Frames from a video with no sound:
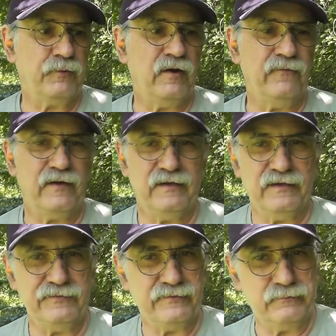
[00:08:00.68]
perfect
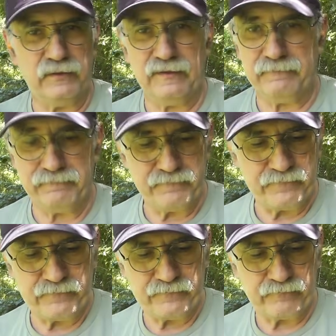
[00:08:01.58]
condition, but
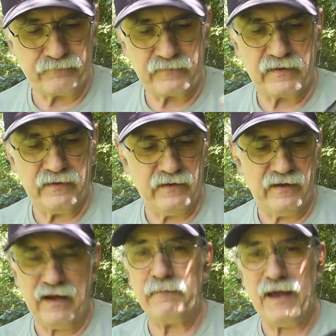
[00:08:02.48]

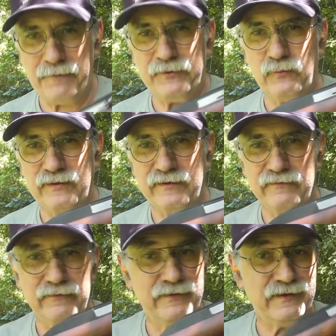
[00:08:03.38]
I'm happy with it,
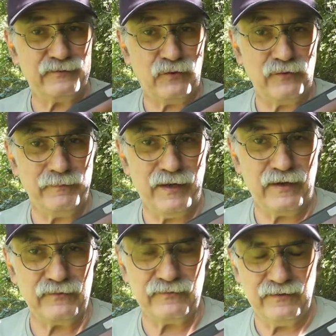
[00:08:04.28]
and that's all that
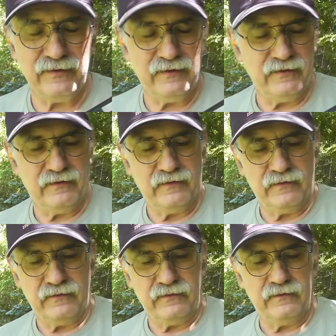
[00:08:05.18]
matters.
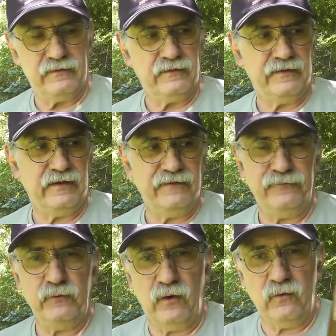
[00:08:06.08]
Now, if
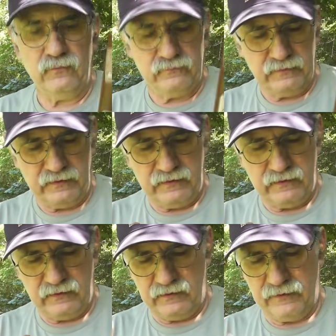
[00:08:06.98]
you own
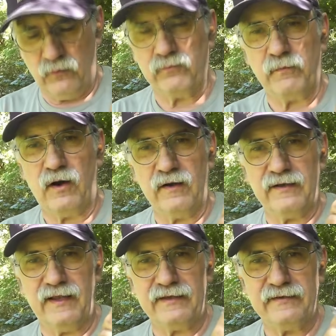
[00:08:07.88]
an old
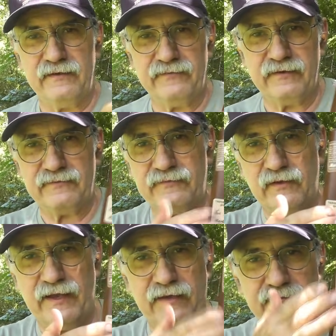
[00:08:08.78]
Marlin like this and it
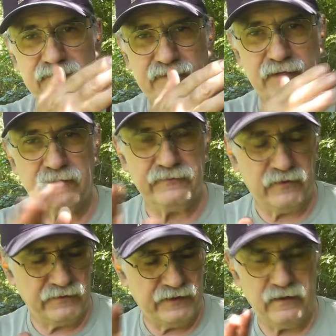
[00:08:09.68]
still has the stickers
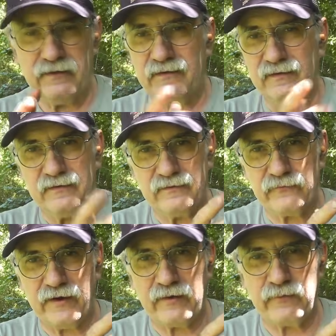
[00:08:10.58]
on there,
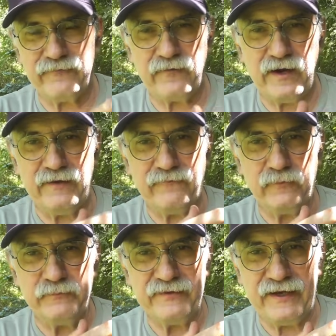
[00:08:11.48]
try to refrain
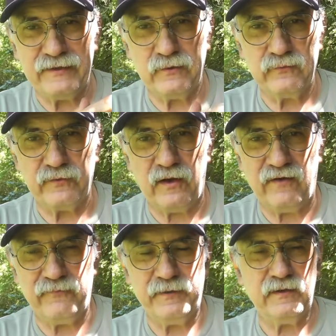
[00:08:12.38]
from taking those
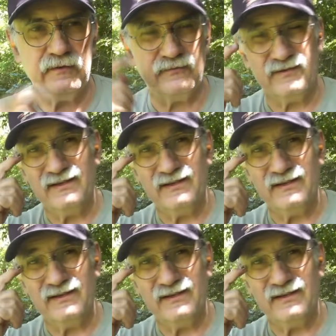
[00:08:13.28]
off, because